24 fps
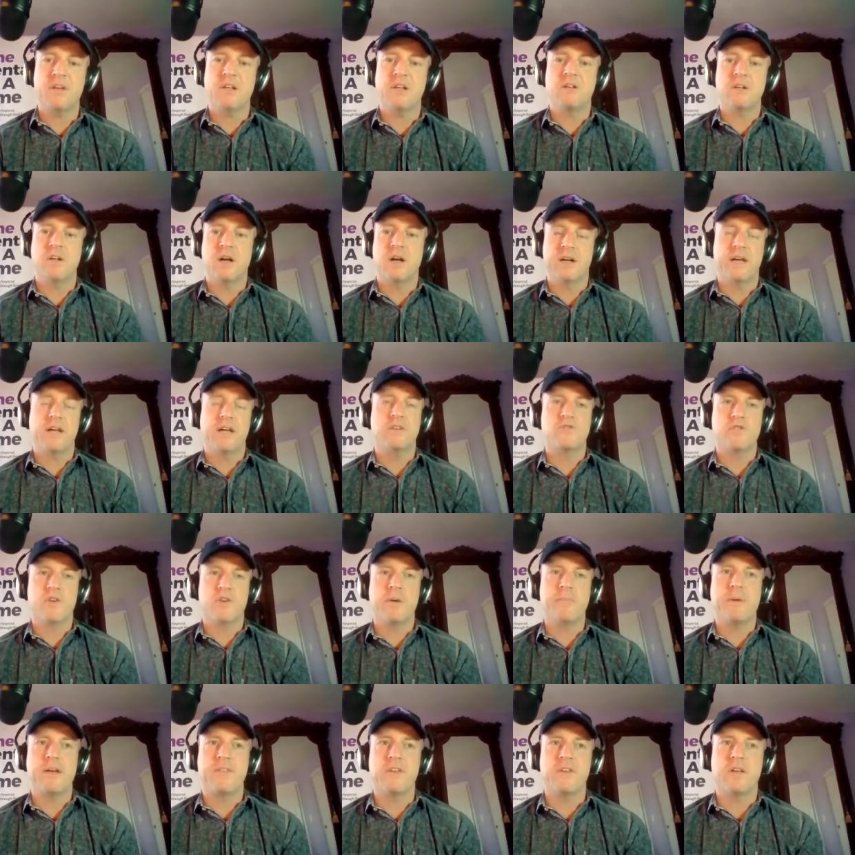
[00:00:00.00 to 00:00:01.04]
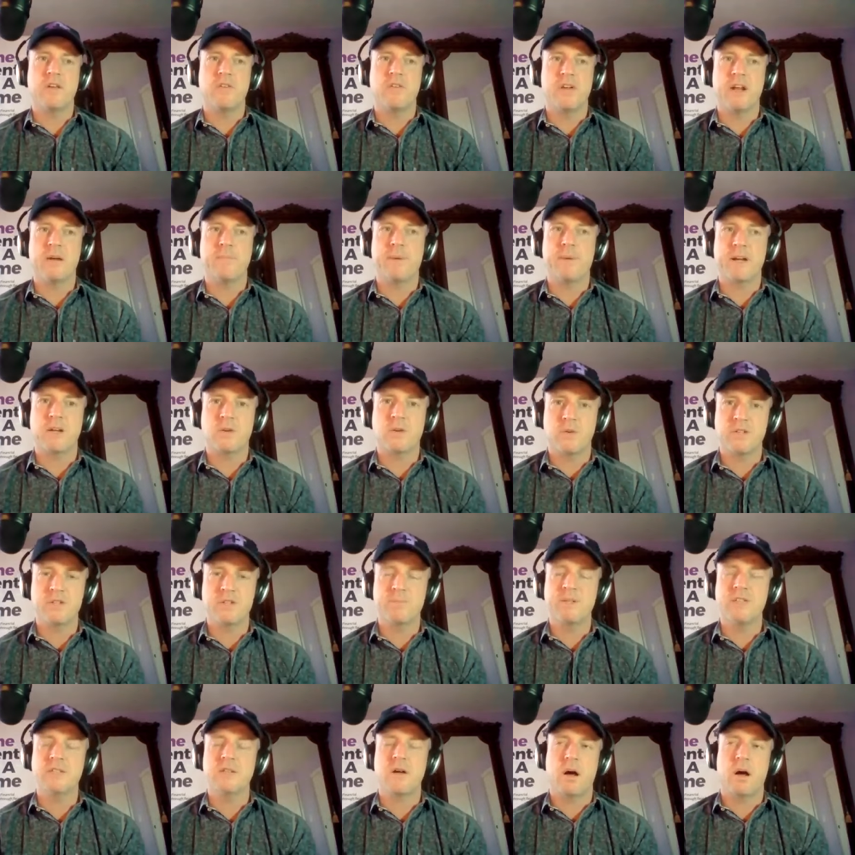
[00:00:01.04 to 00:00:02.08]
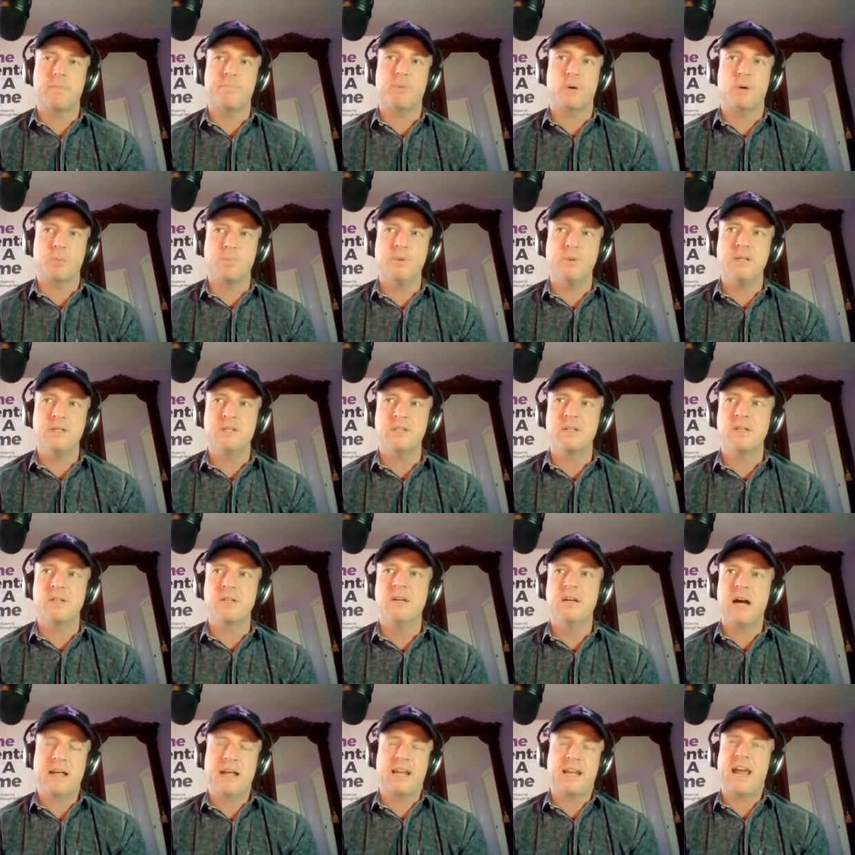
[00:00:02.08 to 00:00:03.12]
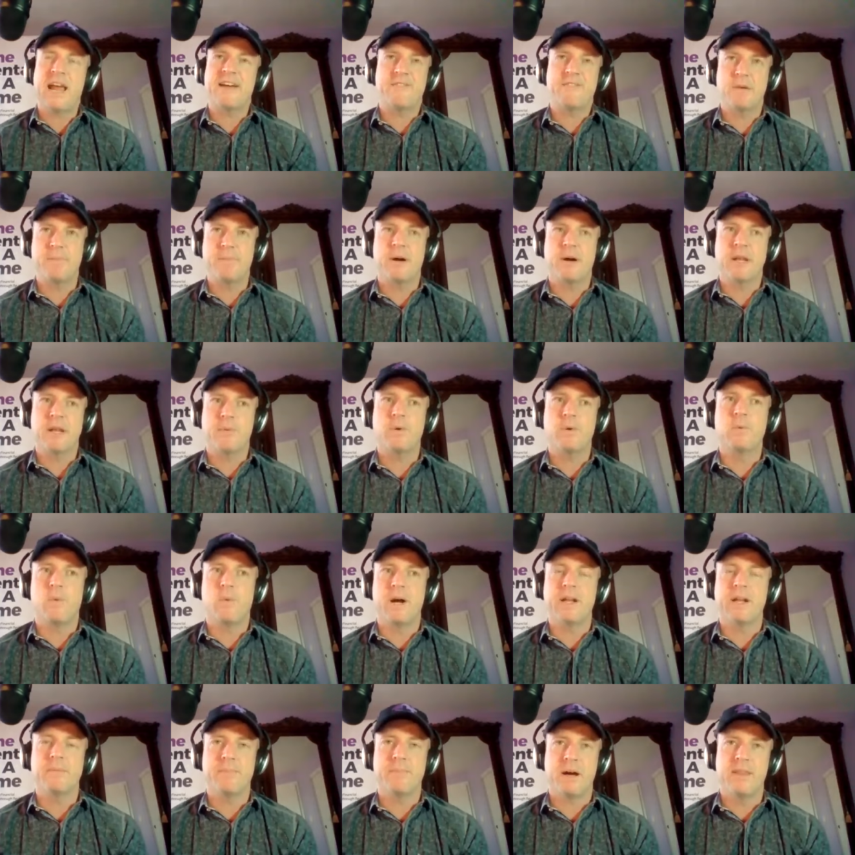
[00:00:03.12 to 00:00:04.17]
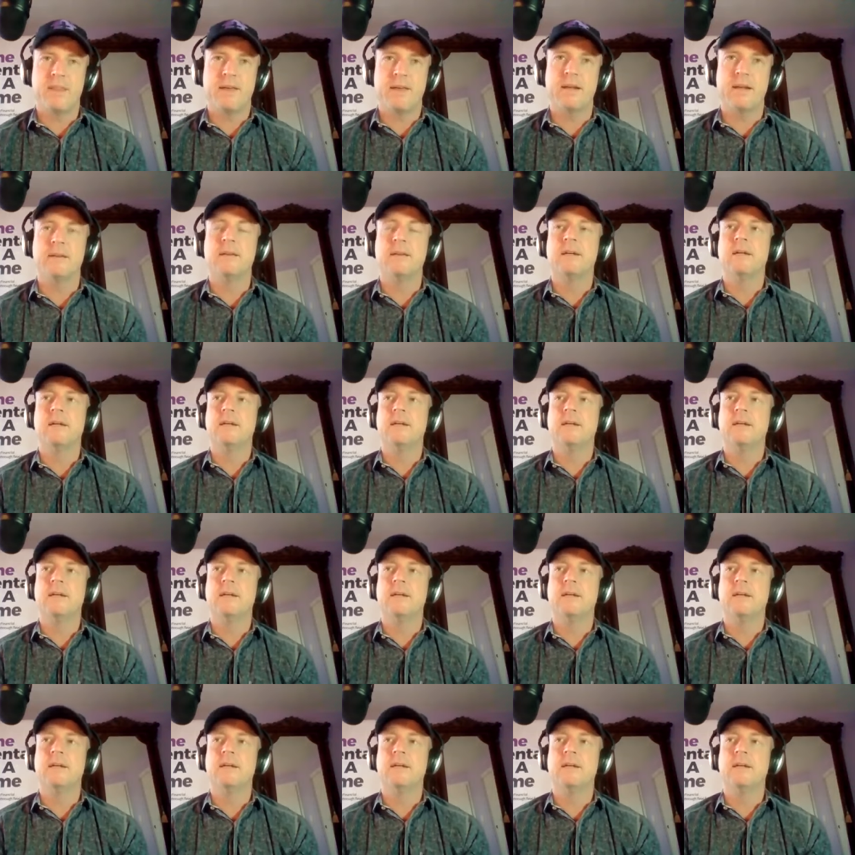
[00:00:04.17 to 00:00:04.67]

think again trump i think you get it by christmas on purpose i think everybody would want it by then